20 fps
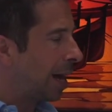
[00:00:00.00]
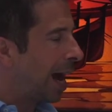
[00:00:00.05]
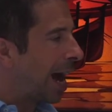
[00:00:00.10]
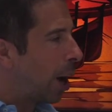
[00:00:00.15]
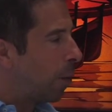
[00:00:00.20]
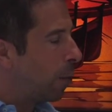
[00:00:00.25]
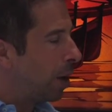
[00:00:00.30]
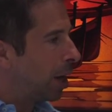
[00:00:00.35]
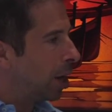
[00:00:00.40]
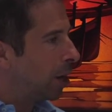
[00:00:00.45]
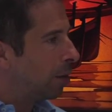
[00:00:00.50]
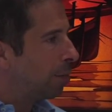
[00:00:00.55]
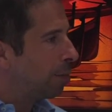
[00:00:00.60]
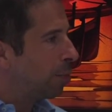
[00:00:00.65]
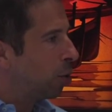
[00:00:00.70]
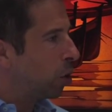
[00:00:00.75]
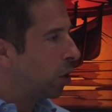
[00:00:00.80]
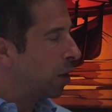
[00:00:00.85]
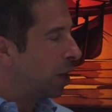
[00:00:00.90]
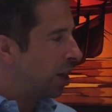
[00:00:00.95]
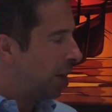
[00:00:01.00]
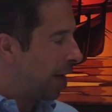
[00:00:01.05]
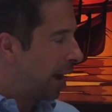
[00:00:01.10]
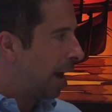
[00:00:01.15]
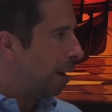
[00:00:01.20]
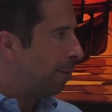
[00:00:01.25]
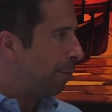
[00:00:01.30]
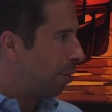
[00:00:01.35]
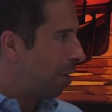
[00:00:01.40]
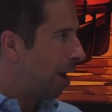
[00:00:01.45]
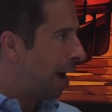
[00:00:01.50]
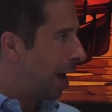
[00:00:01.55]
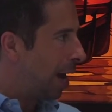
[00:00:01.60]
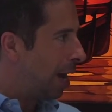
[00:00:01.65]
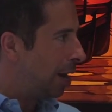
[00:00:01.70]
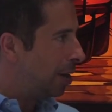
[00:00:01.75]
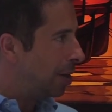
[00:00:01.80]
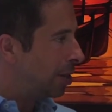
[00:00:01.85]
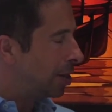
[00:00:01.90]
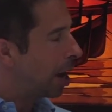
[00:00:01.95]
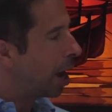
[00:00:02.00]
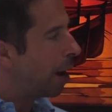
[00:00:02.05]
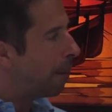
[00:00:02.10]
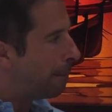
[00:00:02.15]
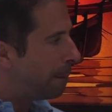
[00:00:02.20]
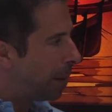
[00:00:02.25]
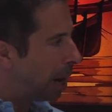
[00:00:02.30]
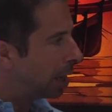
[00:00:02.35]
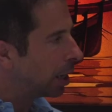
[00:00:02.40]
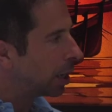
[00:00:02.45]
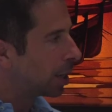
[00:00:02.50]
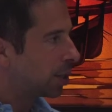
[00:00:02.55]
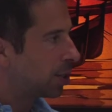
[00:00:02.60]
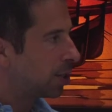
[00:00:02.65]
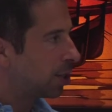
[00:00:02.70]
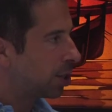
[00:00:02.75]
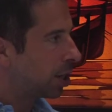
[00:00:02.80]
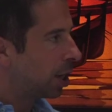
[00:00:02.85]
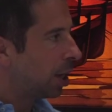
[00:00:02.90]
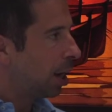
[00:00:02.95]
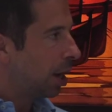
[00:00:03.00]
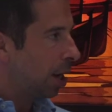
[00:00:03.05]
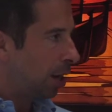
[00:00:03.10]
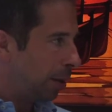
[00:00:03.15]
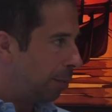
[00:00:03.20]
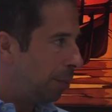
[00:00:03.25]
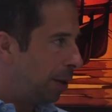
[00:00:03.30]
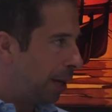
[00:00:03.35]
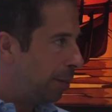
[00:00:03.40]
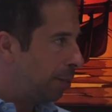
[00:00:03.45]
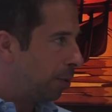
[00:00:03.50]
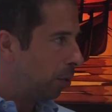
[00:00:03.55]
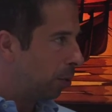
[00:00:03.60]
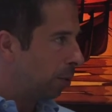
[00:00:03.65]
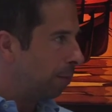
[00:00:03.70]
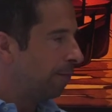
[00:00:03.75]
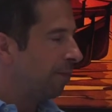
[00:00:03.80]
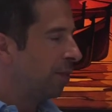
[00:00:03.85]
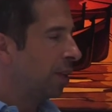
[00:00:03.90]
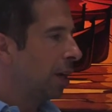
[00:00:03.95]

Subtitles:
how we can put their brand amongst the people.